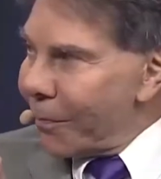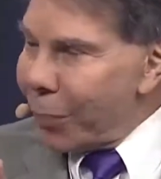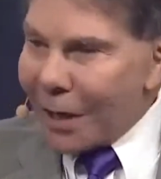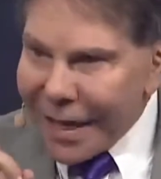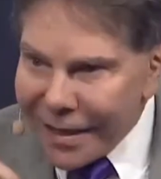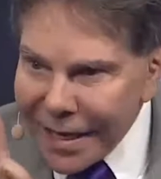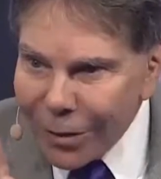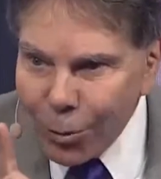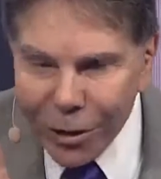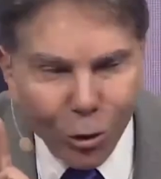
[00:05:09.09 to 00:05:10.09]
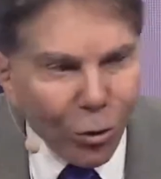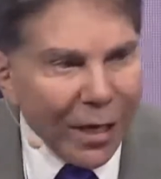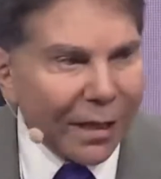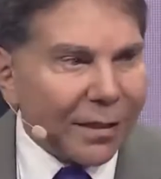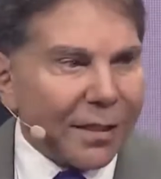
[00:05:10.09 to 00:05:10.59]
But I think we do
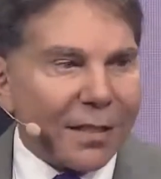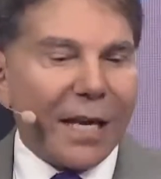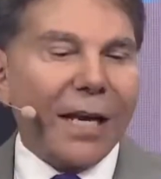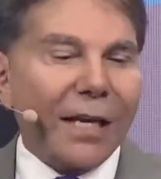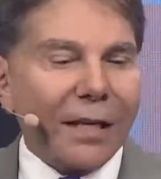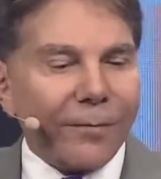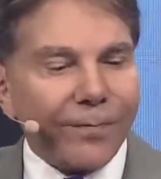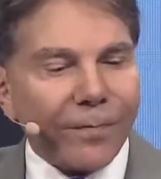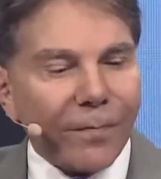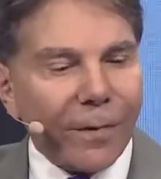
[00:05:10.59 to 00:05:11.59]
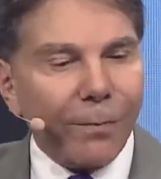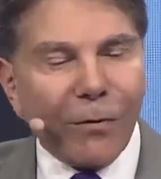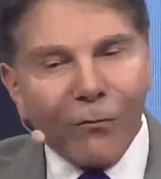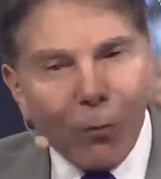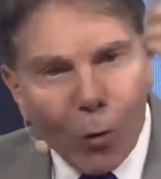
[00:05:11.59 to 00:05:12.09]
get to say,
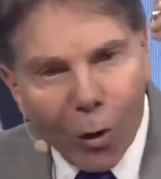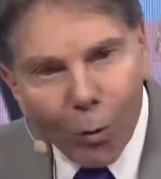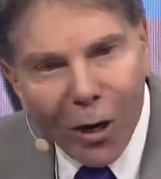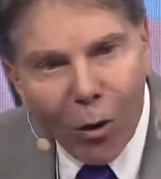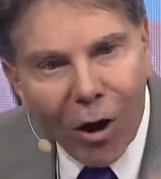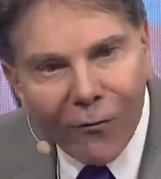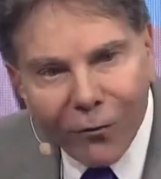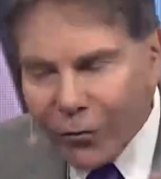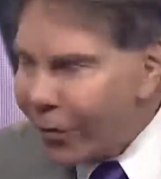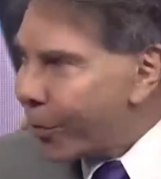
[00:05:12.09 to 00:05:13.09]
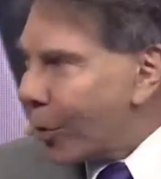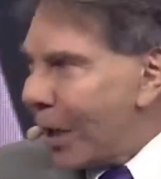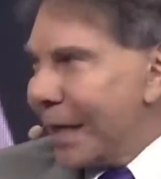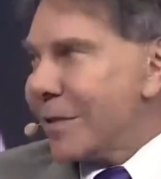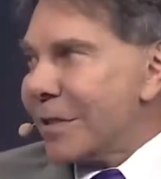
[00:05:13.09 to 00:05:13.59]
before we offer the
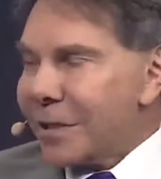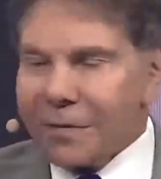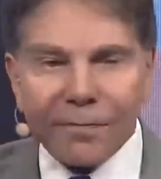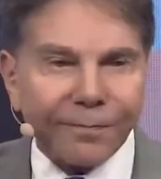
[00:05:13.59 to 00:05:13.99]
price,